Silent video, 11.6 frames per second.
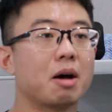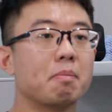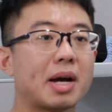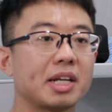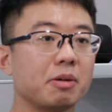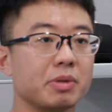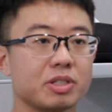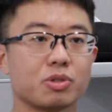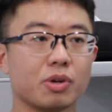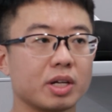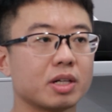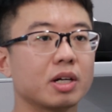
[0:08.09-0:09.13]
My name is
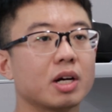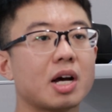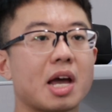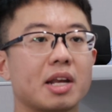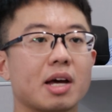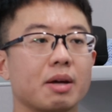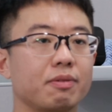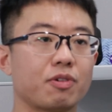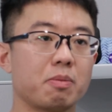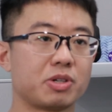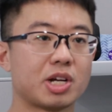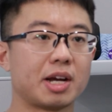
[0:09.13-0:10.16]
Jun He and I'm
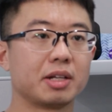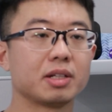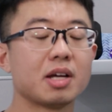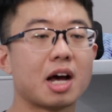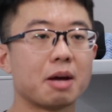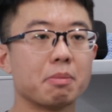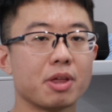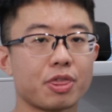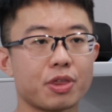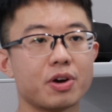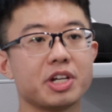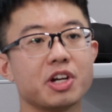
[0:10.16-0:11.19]
from China. I'm a
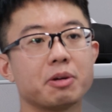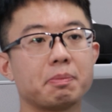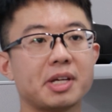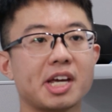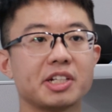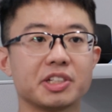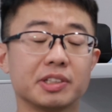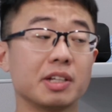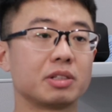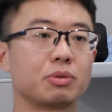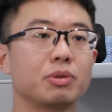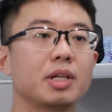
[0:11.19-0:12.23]
third-year
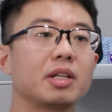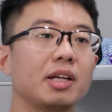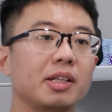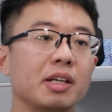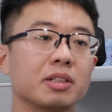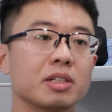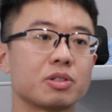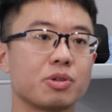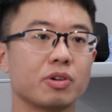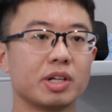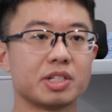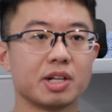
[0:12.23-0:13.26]
PhD student in
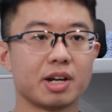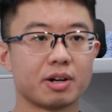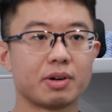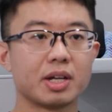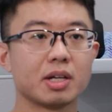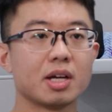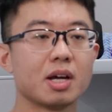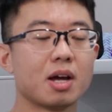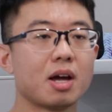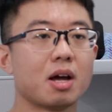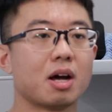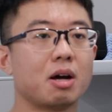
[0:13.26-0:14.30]
industrial engineering.
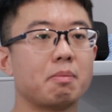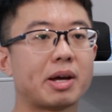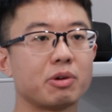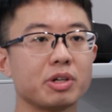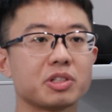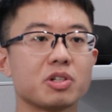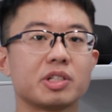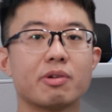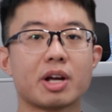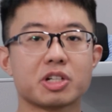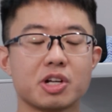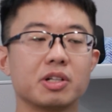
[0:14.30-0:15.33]
My research
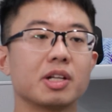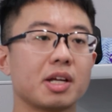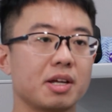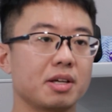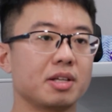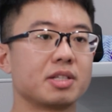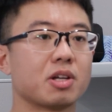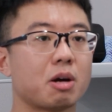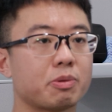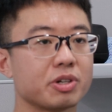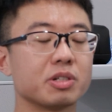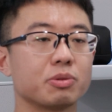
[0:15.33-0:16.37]
direction is
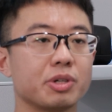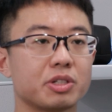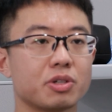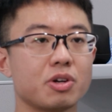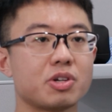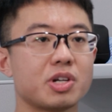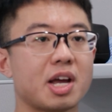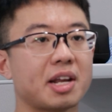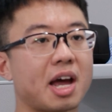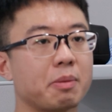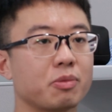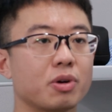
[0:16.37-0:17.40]
operations research and
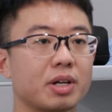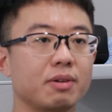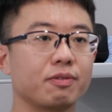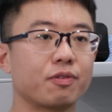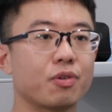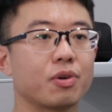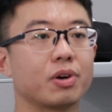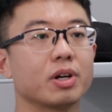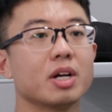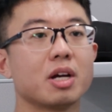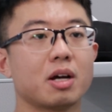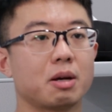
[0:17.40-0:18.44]
I'm working for
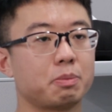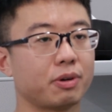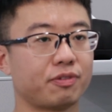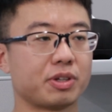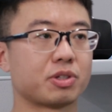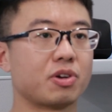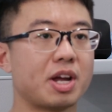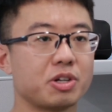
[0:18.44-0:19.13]
Professor